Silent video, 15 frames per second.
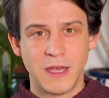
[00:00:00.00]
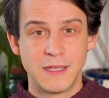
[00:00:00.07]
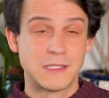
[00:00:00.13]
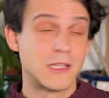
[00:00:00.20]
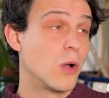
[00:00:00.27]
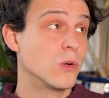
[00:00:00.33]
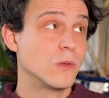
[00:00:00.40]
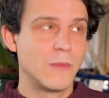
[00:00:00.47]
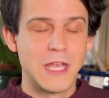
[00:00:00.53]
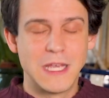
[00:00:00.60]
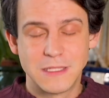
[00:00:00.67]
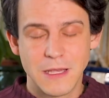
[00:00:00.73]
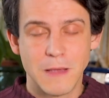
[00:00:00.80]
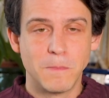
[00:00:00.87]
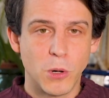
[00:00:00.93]
So
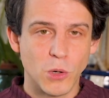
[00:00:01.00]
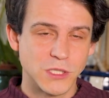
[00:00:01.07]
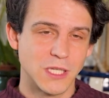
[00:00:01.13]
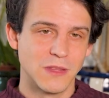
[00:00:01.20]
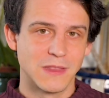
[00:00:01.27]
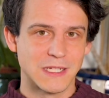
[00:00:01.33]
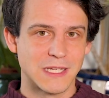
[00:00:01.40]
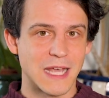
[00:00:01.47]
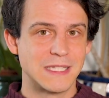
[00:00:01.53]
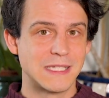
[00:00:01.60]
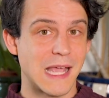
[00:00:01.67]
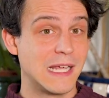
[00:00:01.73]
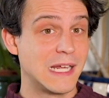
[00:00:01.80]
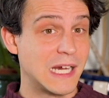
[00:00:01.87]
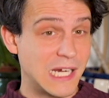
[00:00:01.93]
it's important that I
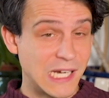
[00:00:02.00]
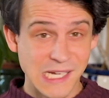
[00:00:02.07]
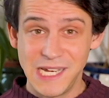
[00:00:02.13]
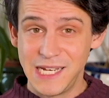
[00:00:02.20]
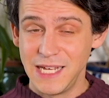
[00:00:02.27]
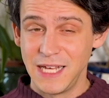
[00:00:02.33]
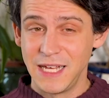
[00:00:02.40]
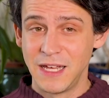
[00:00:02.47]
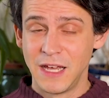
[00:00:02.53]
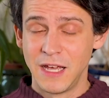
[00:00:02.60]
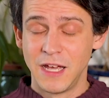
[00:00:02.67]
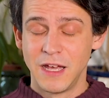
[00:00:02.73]
say clearly